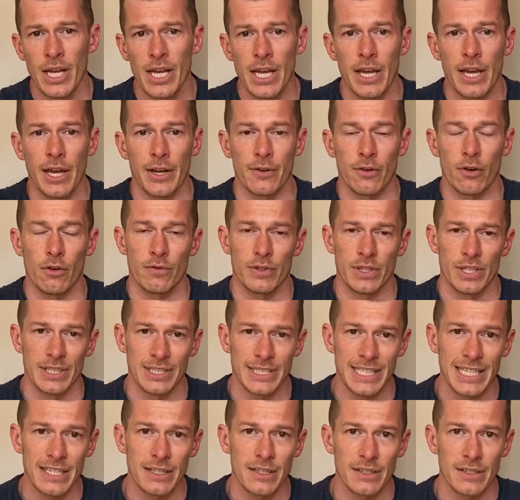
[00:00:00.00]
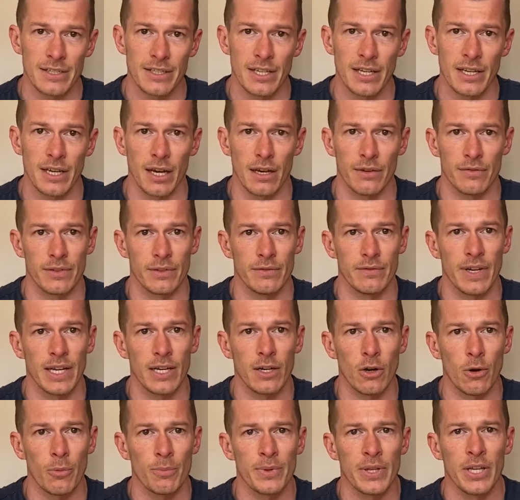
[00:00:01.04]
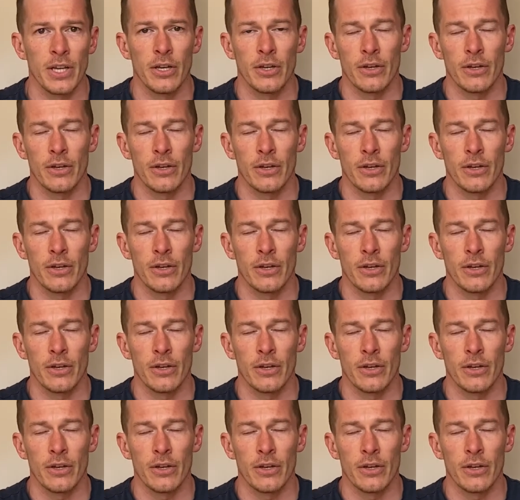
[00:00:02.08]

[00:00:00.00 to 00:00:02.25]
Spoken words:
and over the years I've developed